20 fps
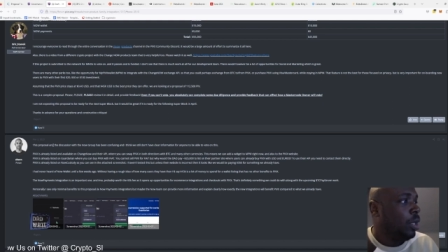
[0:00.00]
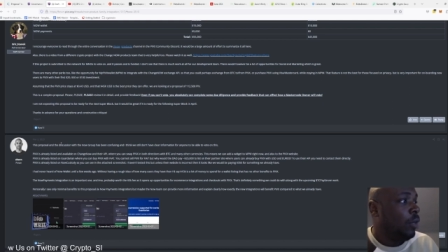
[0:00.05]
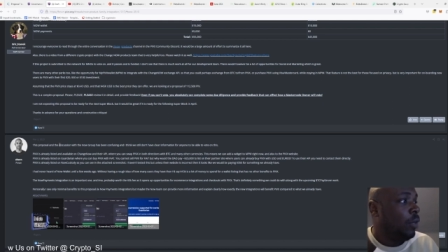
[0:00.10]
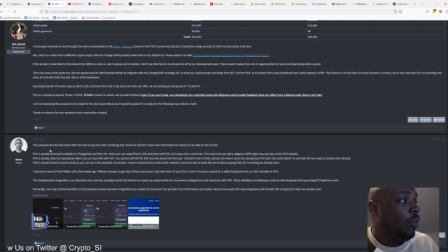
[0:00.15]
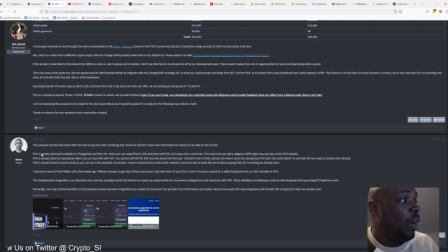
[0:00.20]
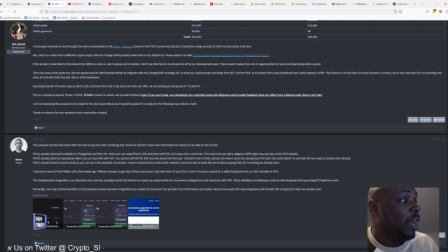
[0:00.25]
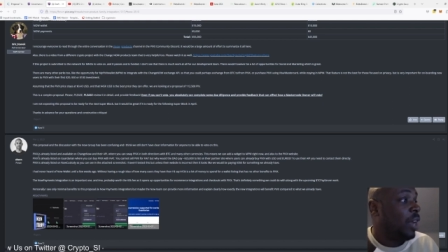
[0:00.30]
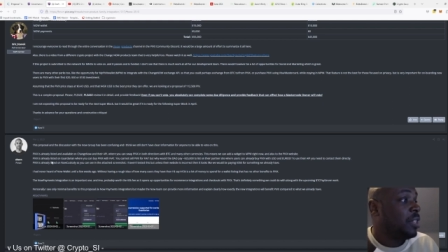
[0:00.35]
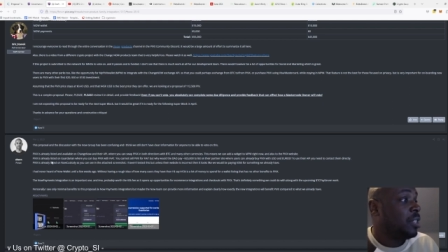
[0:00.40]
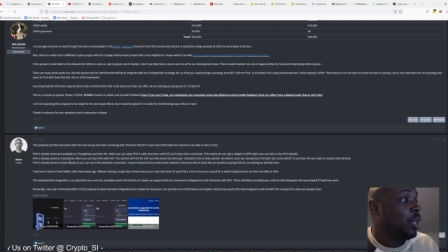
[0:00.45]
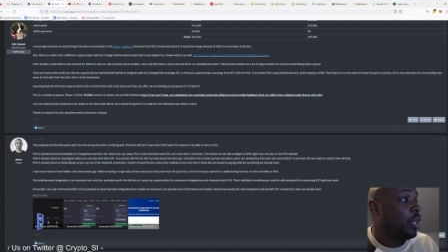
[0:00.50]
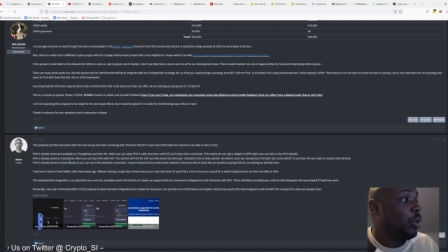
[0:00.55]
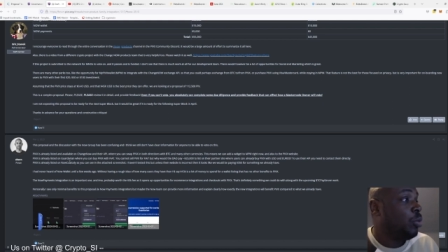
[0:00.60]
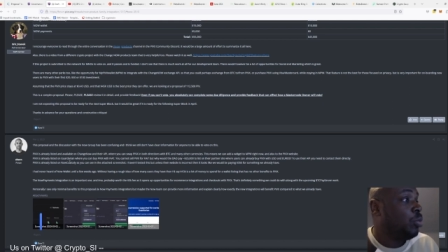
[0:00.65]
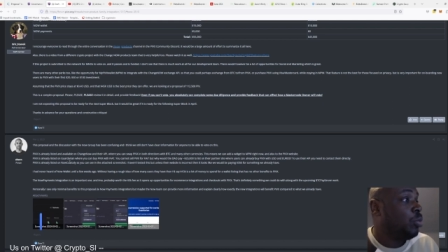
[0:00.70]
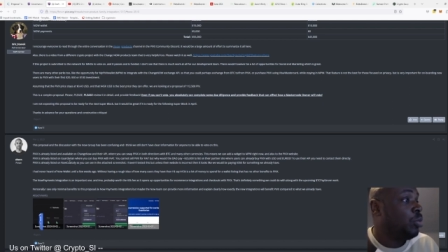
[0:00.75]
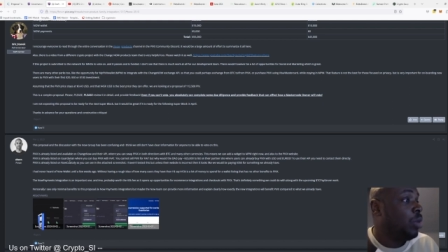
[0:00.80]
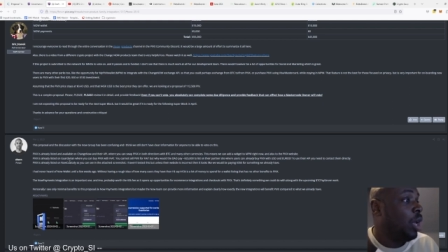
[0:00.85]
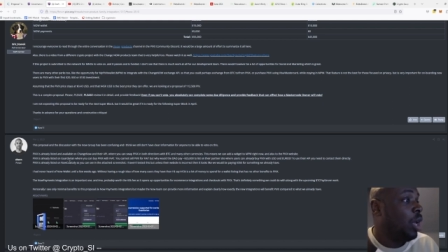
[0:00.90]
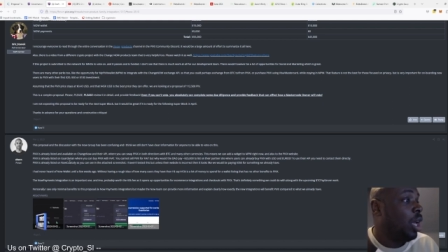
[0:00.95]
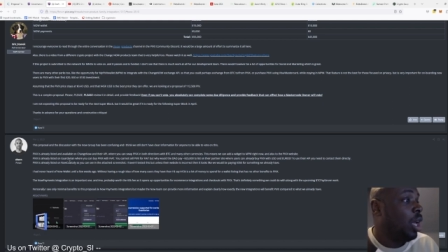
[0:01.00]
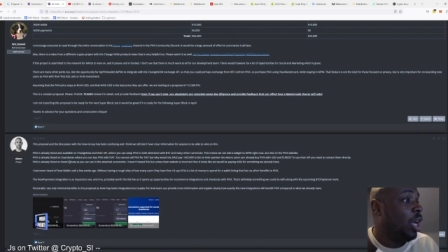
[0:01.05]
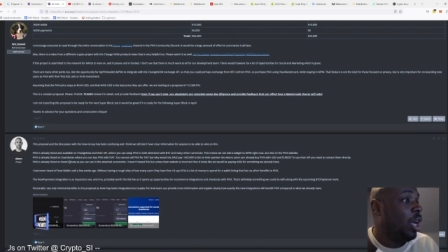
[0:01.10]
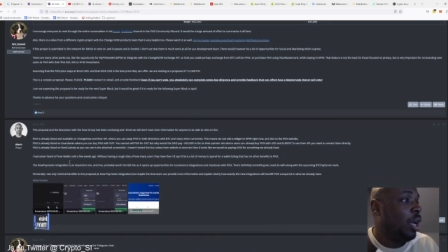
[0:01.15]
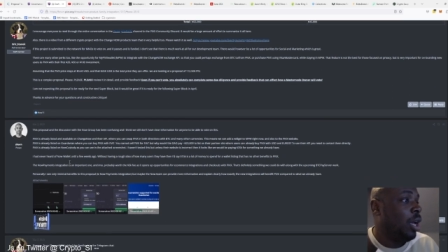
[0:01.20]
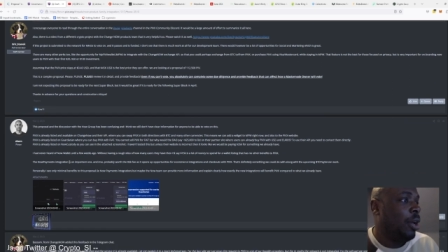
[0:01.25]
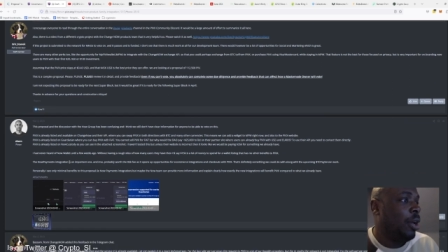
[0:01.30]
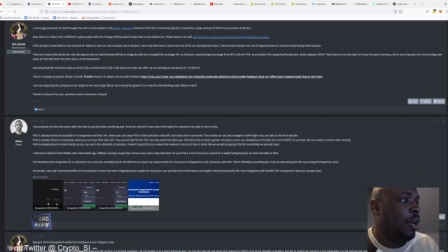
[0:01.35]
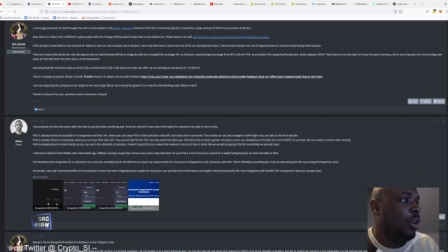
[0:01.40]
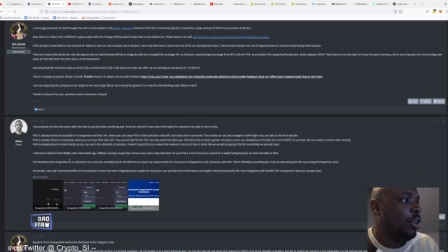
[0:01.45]
Right, so
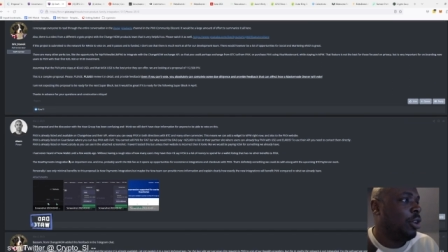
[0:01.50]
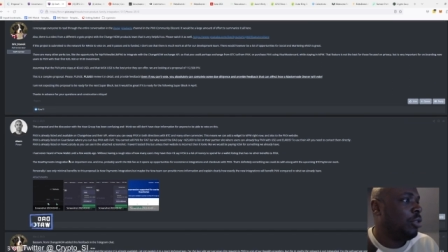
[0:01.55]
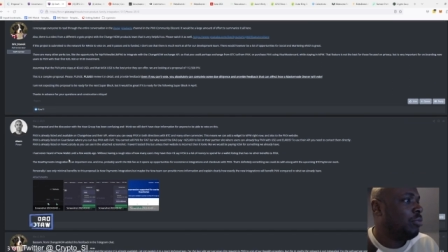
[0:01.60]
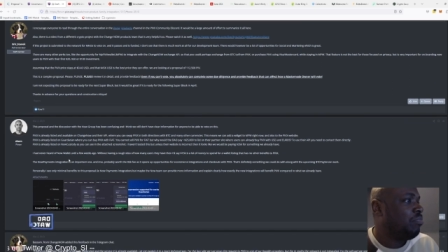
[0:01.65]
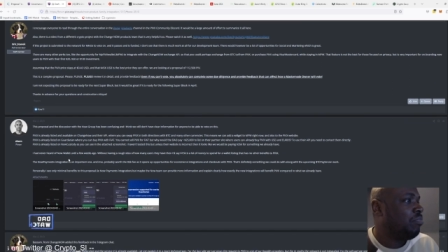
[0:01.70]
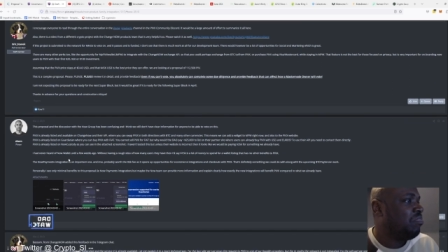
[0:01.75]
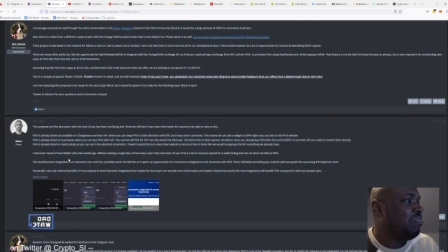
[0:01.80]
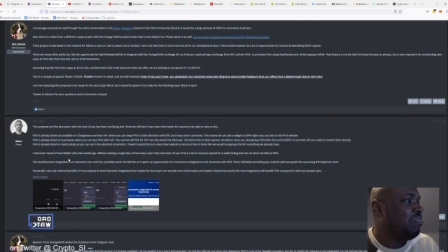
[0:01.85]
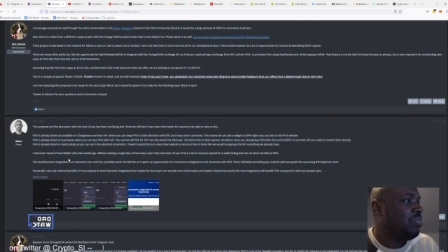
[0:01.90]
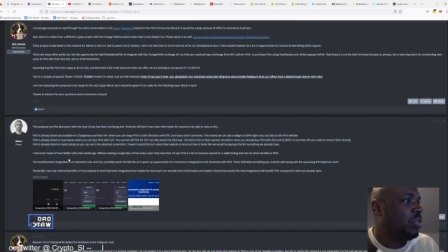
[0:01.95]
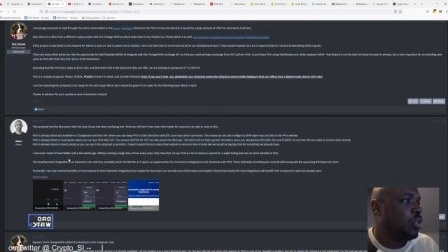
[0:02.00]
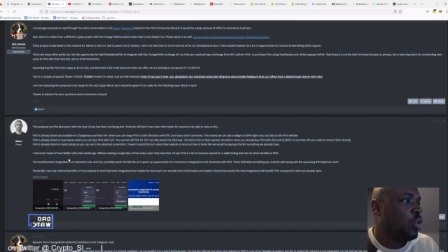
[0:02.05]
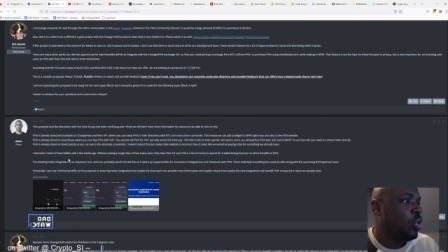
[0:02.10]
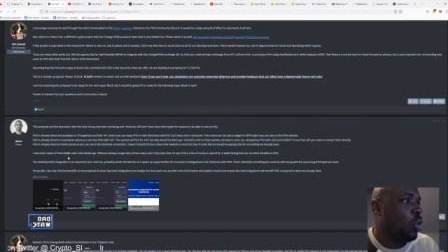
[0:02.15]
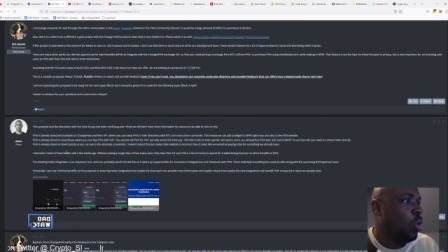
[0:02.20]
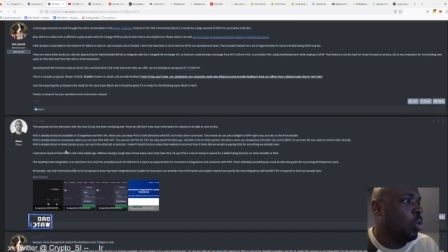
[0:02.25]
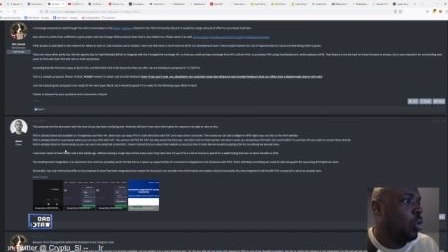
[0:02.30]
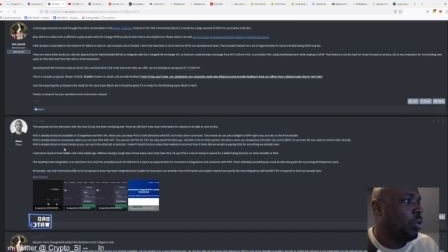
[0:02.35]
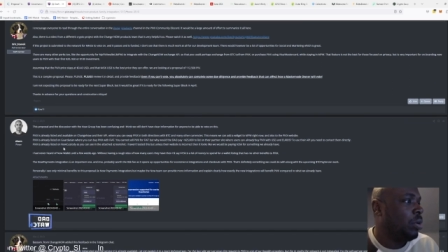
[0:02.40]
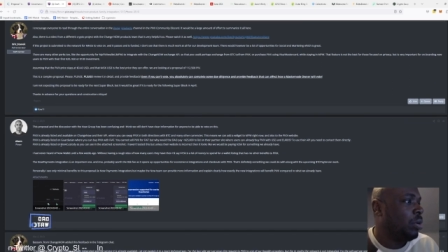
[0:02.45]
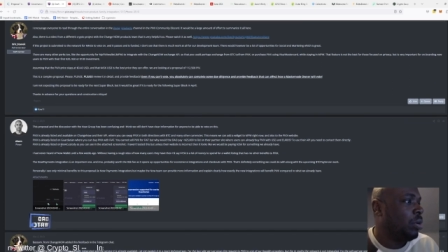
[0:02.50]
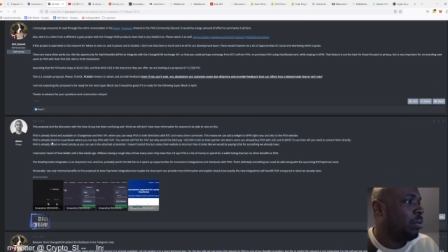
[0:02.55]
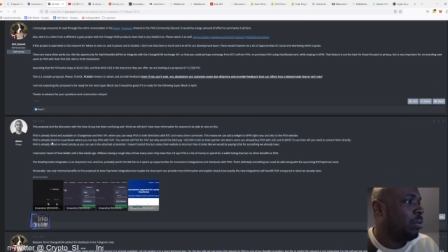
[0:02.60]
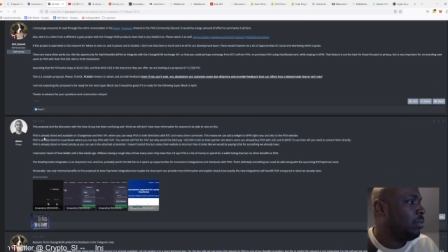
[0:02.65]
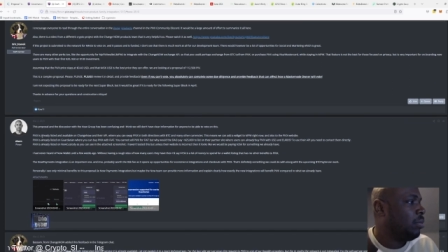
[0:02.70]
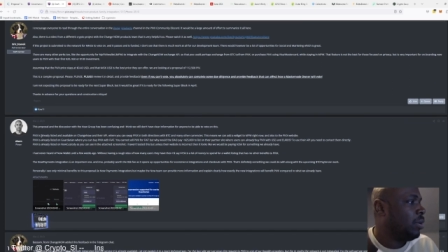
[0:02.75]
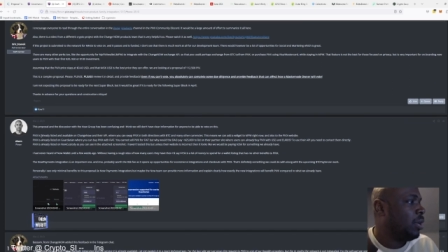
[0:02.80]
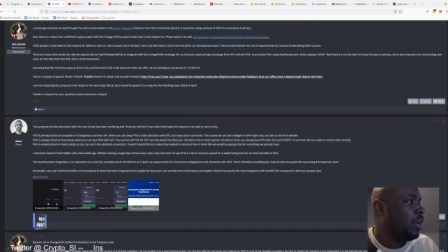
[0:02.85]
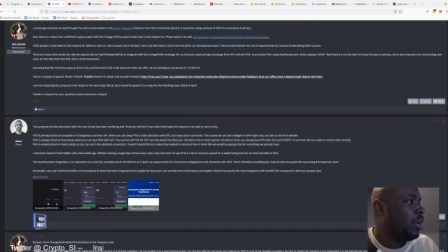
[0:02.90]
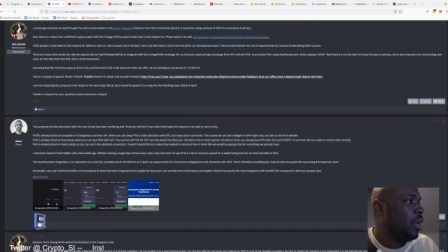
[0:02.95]
uh, Sean
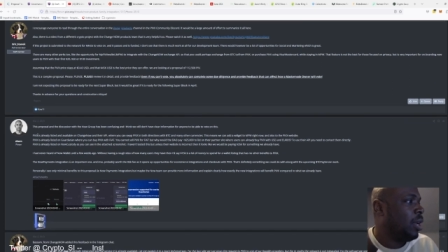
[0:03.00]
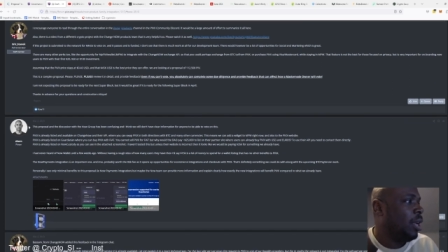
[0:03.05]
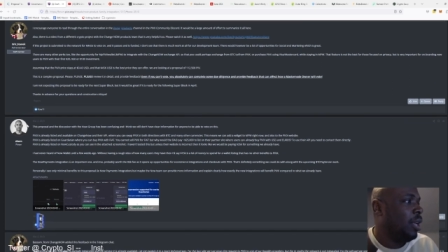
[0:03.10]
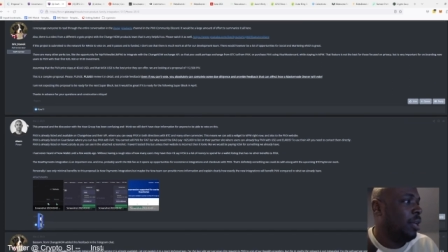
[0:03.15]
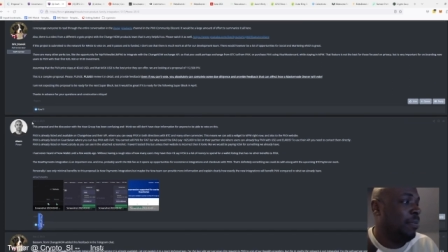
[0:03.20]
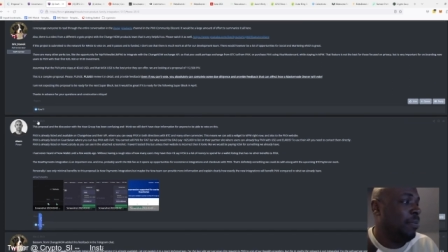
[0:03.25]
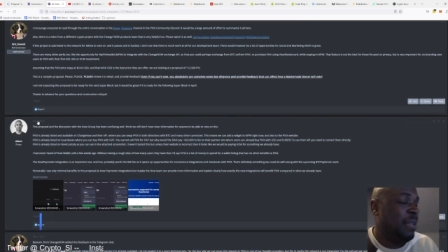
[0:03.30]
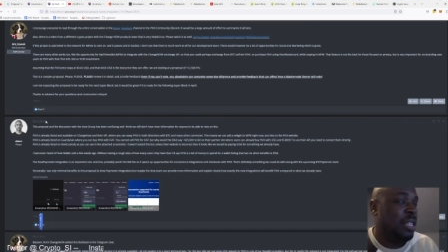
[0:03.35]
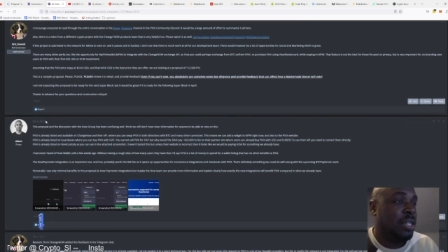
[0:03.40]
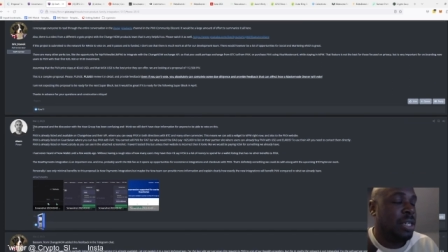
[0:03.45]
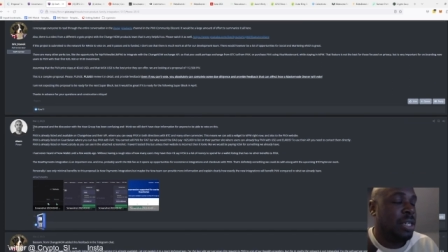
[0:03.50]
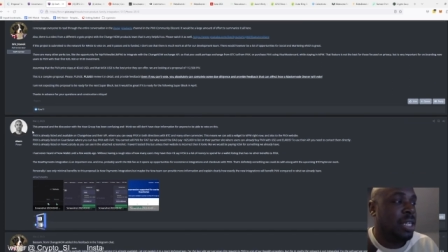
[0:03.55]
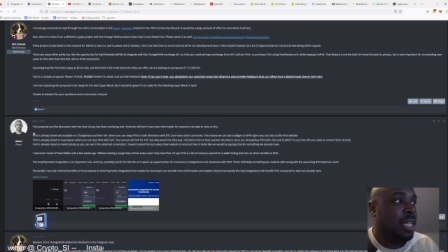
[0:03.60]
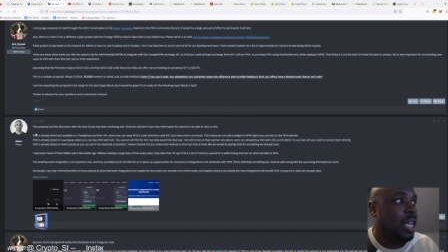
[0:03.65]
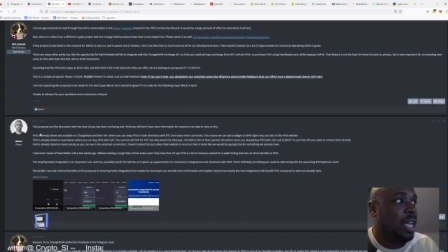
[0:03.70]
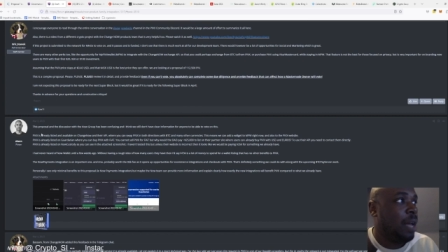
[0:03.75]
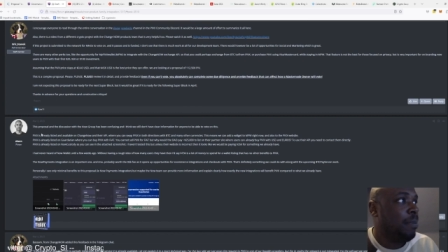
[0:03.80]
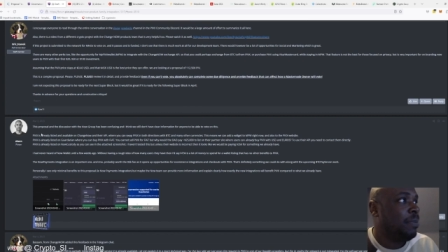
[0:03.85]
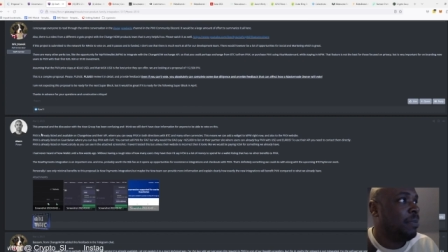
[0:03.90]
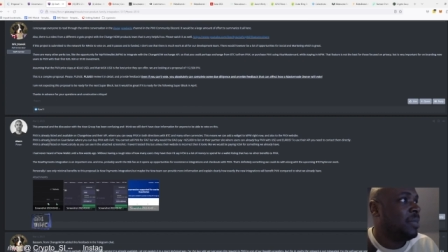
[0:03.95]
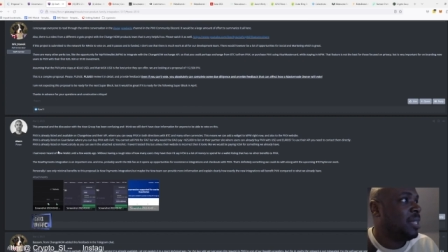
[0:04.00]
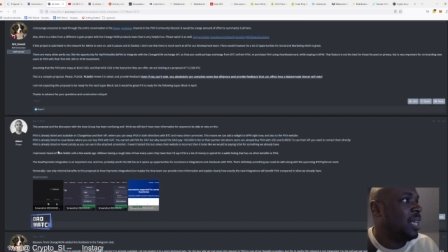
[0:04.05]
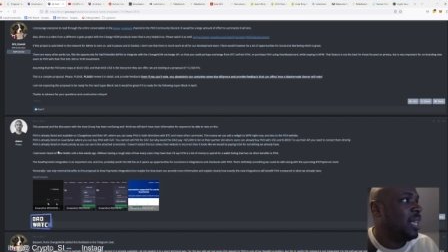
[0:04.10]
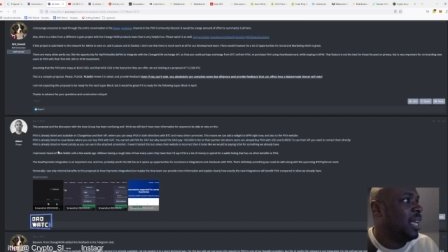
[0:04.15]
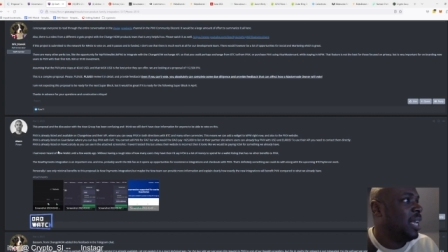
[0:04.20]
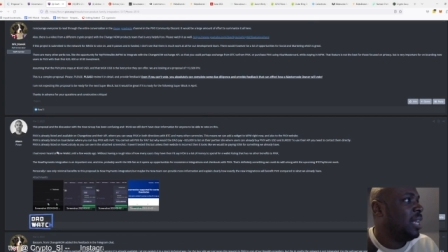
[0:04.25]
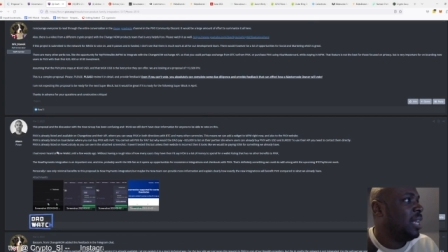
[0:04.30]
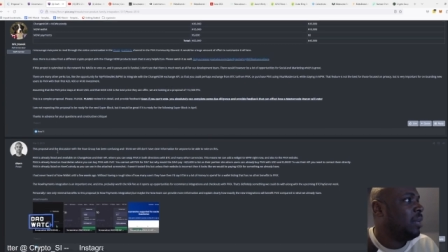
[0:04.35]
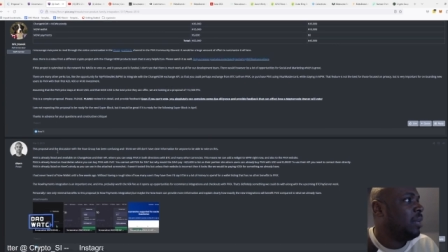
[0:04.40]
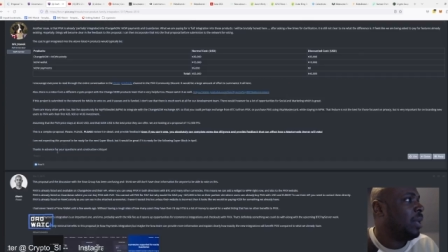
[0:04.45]
immediately comes
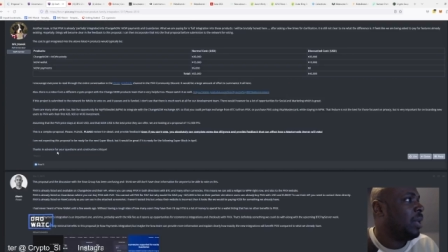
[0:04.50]
in.